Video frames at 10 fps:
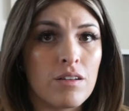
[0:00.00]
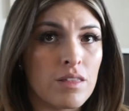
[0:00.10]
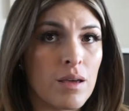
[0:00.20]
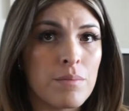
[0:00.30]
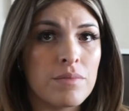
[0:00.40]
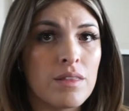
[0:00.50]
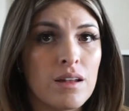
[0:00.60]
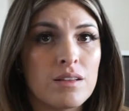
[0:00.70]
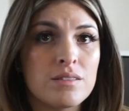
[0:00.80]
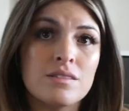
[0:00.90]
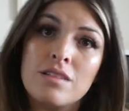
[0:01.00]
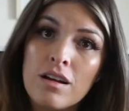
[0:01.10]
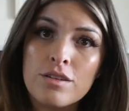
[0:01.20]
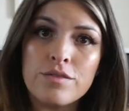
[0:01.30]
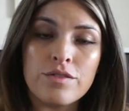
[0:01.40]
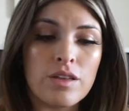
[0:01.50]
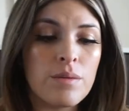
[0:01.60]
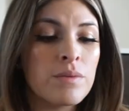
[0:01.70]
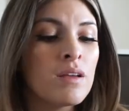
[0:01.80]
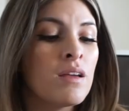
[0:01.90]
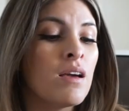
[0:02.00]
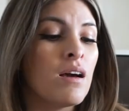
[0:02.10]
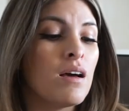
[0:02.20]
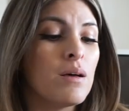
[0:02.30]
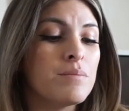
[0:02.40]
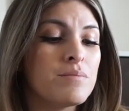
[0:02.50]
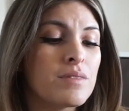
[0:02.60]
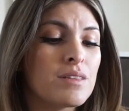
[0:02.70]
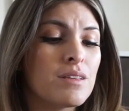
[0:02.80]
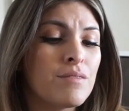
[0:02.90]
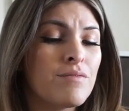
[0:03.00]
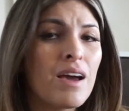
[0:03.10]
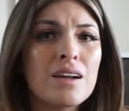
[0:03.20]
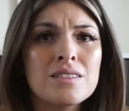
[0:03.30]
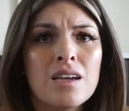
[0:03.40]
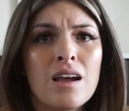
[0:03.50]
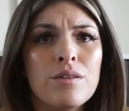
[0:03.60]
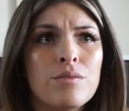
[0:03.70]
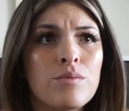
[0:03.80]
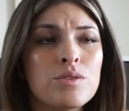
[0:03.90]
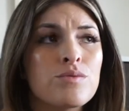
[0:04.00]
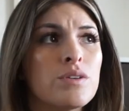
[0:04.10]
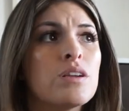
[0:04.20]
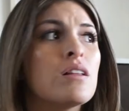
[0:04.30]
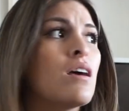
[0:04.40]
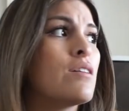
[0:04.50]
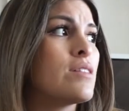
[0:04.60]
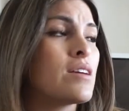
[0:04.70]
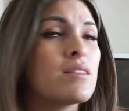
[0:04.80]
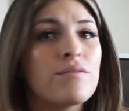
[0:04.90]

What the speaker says: on them that it's not good for them. In fact, I was reading a lot on like the